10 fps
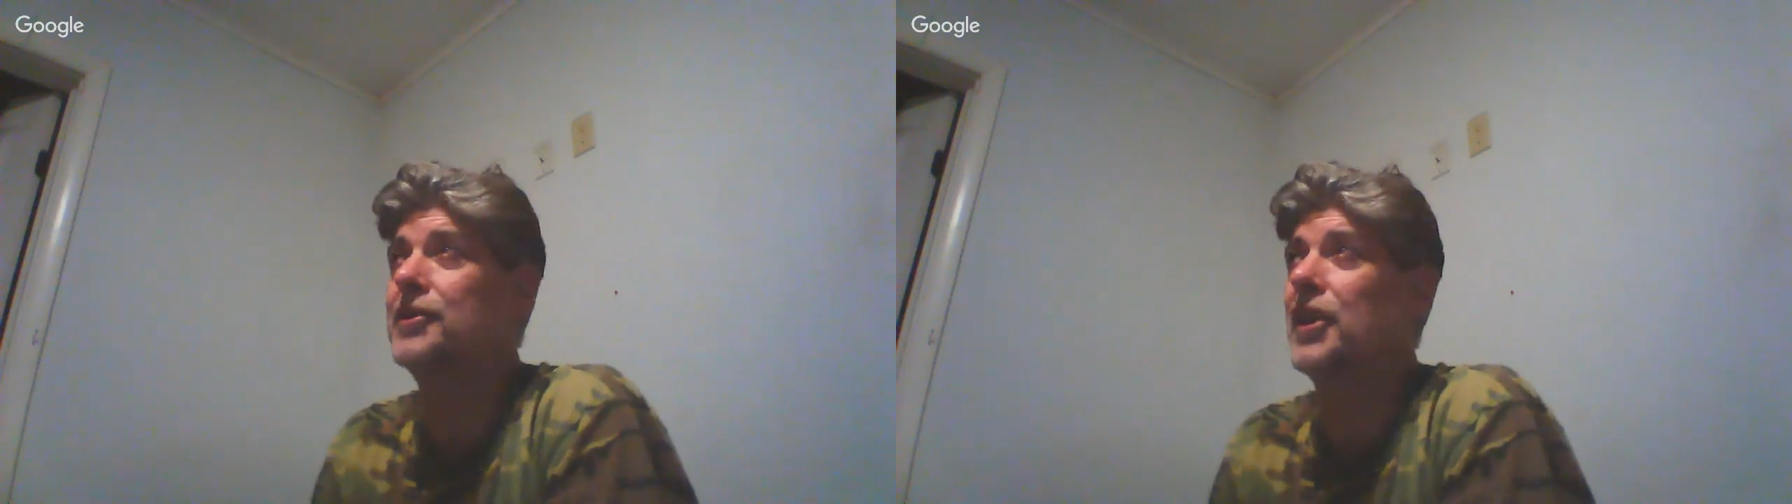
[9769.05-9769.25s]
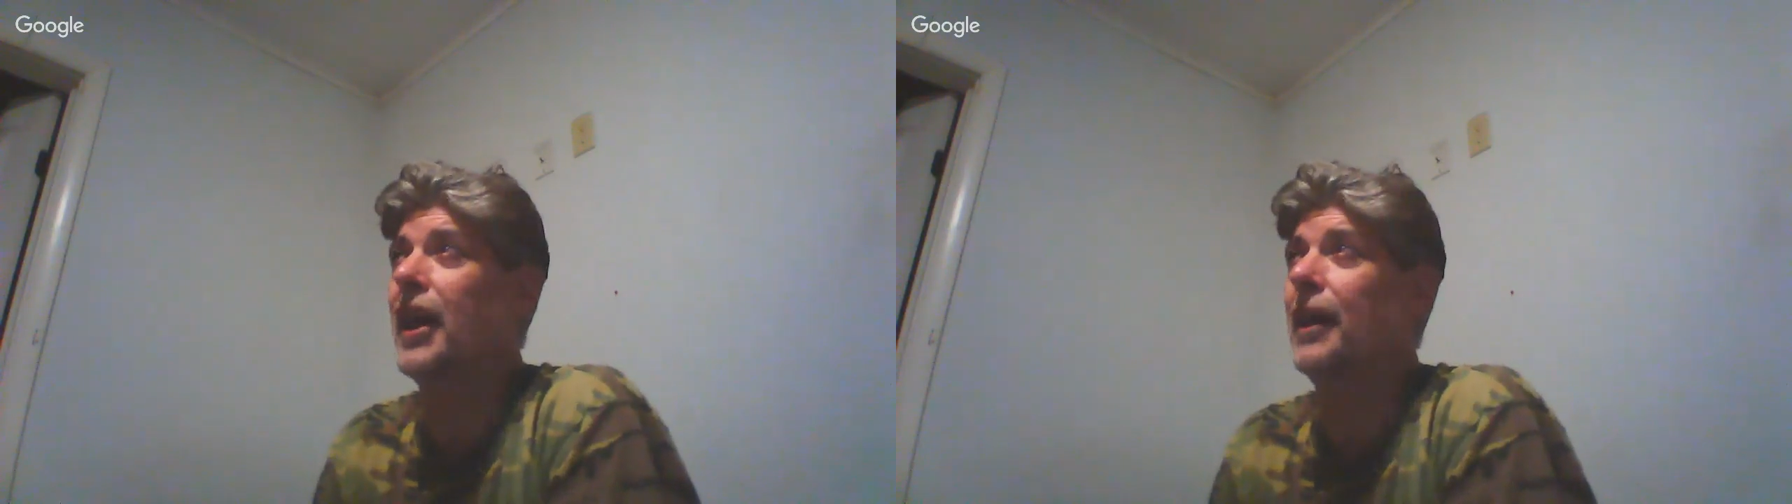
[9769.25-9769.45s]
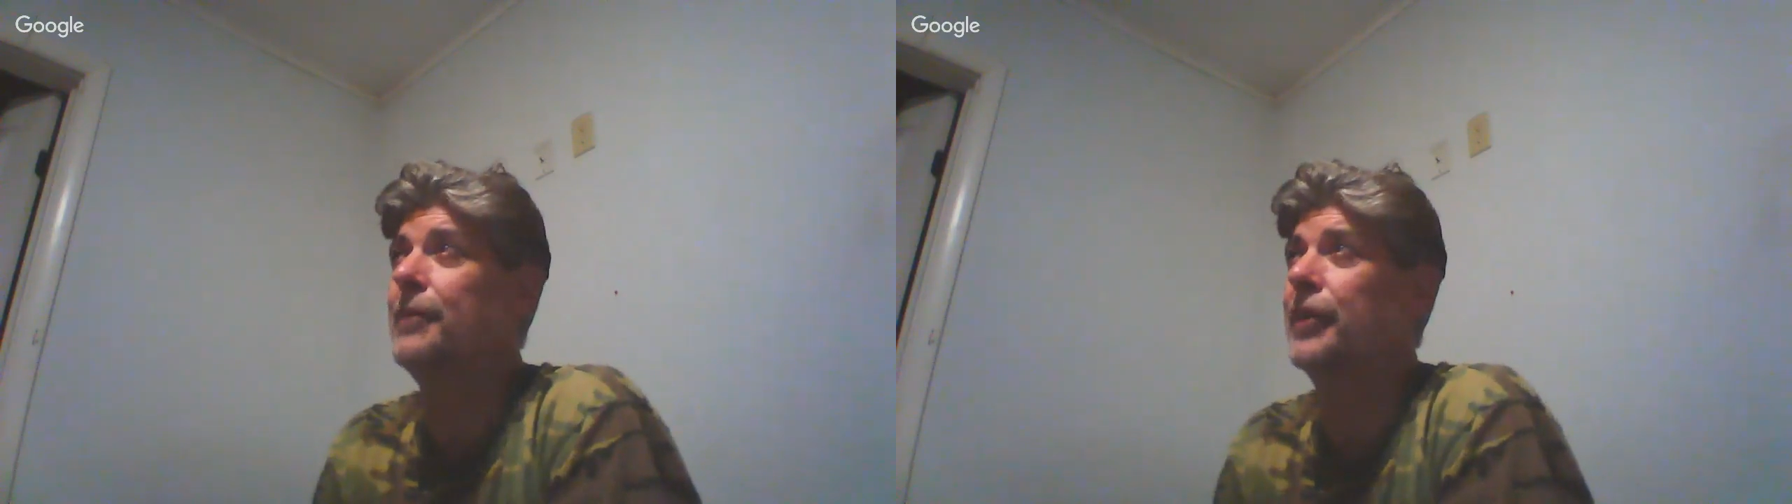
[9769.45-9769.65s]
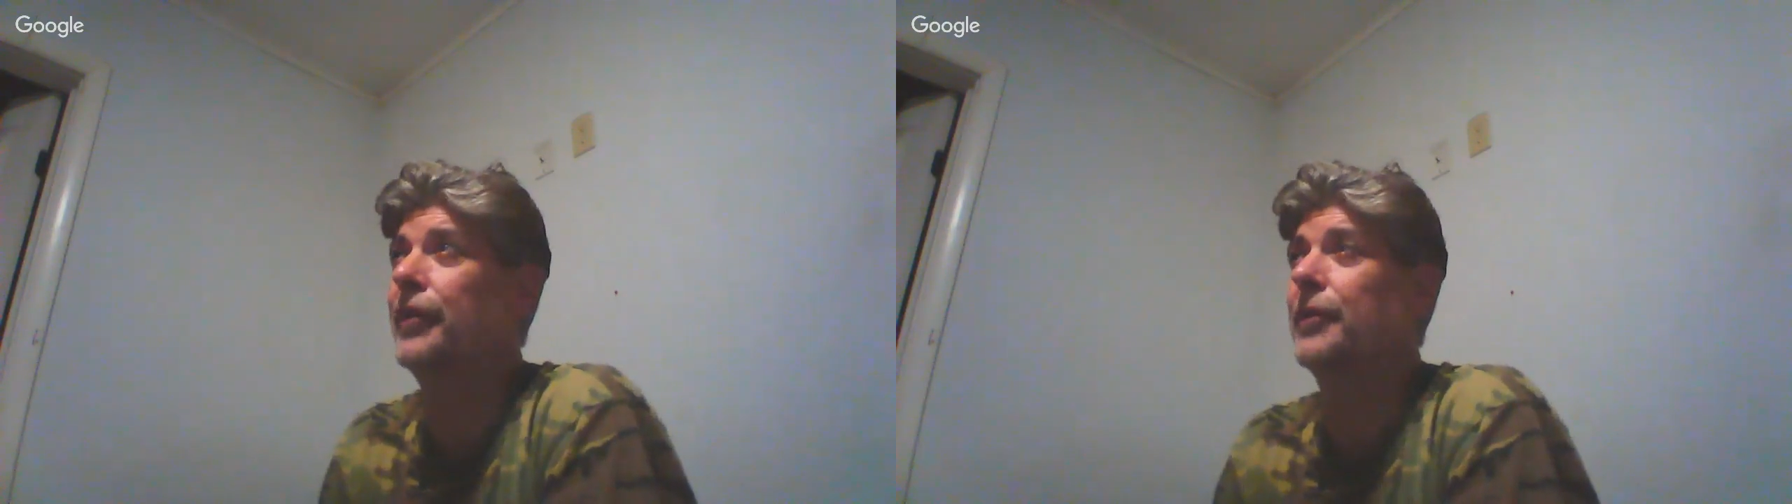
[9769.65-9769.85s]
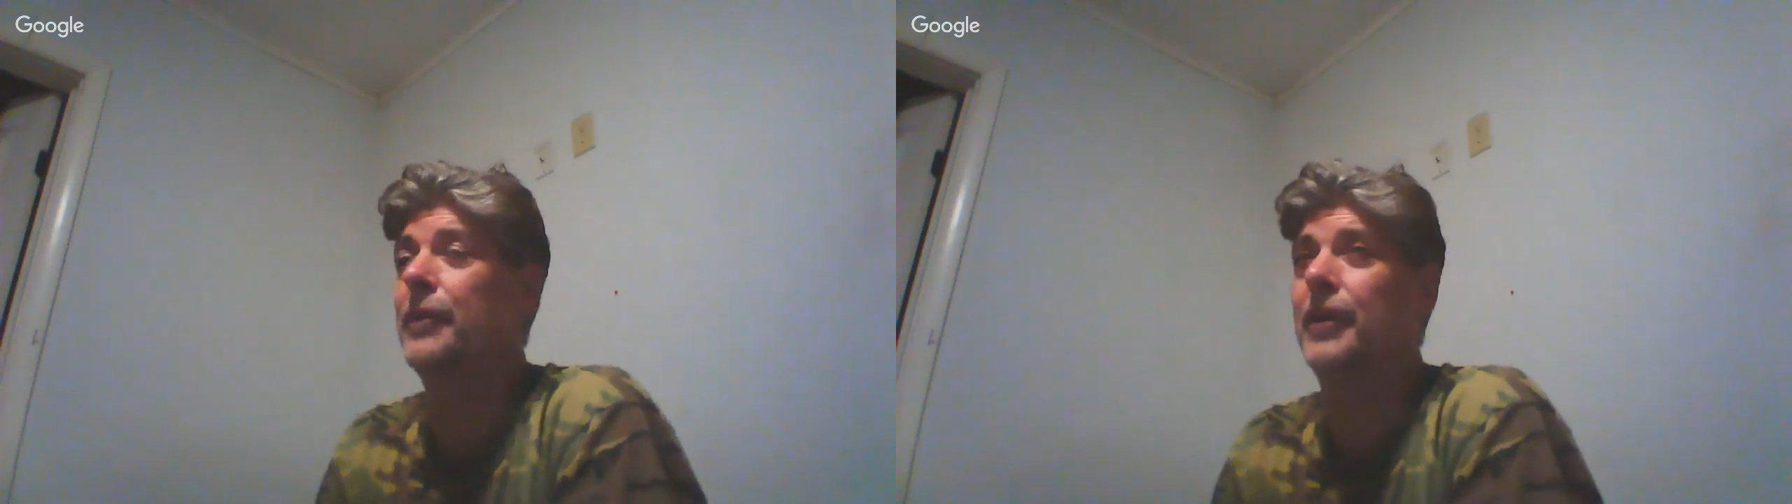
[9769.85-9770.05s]
job
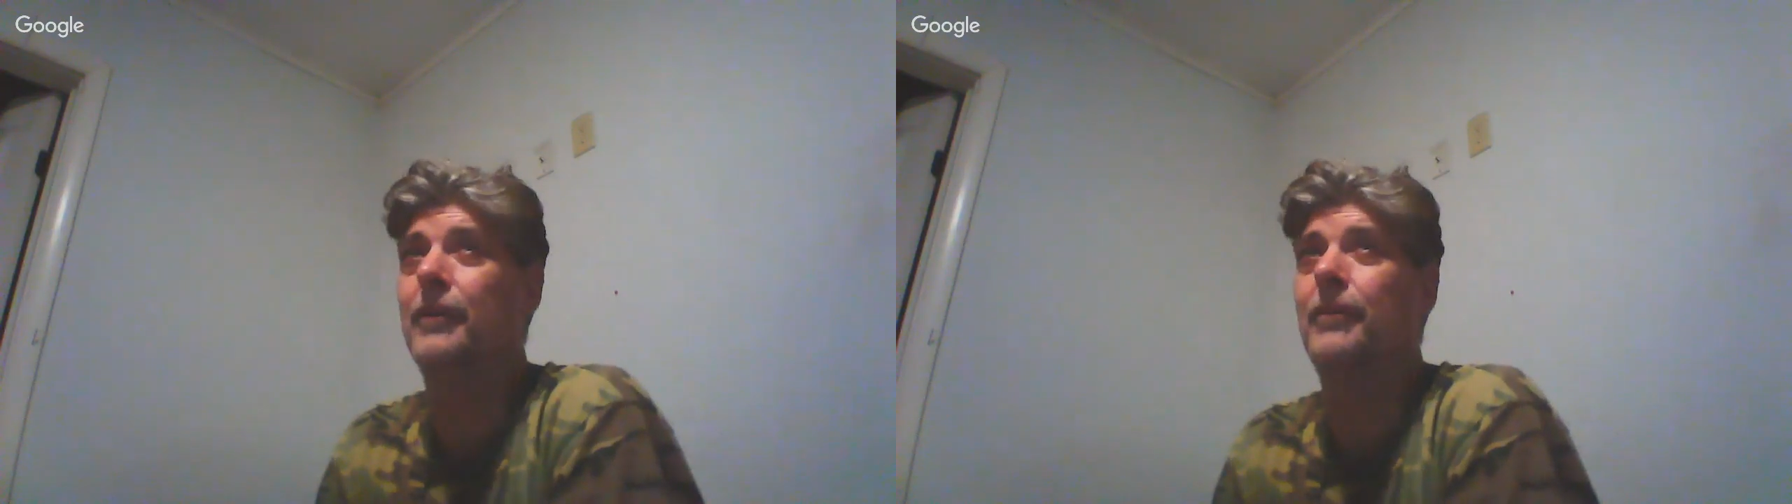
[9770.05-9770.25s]
here in a minute,